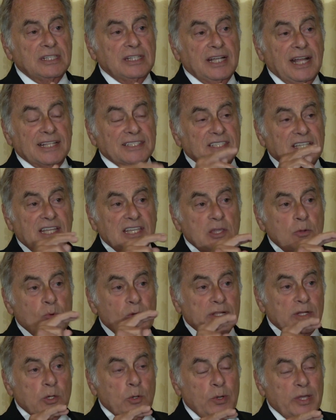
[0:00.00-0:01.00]
I'll tell you
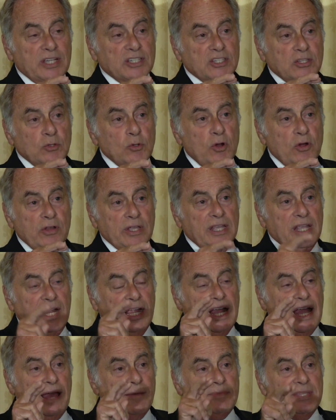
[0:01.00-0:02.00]
one quick story.
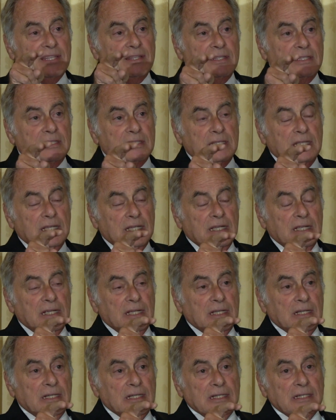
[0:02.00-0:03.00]
I'm in
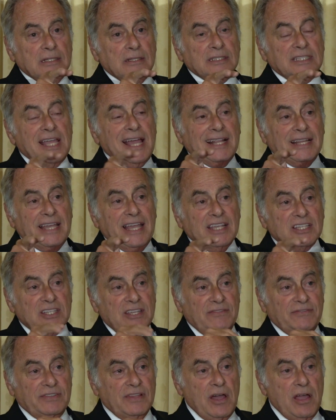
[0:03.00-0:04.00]

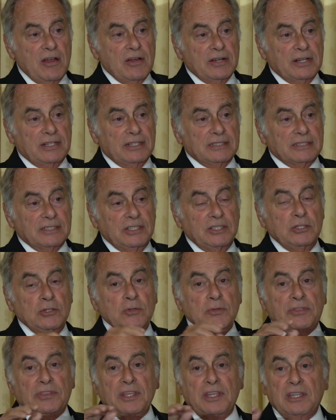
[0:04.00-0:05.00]
Tallahassee, Florida.
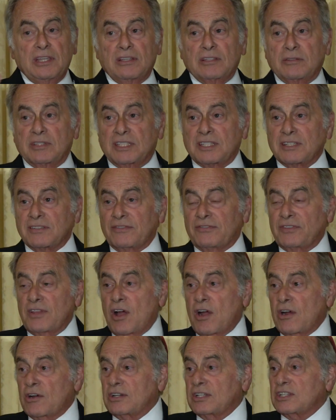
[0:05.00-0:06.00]
You think
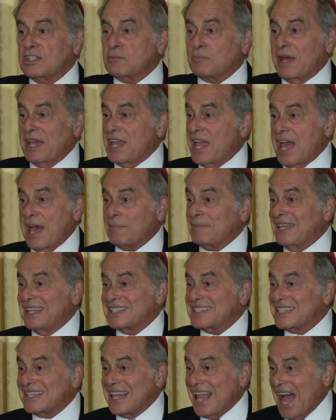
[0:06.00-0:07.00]
Florida is Miami.
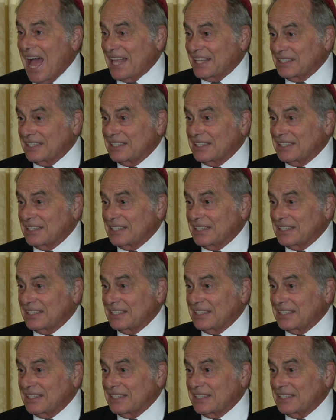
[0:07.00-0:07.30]
It's not.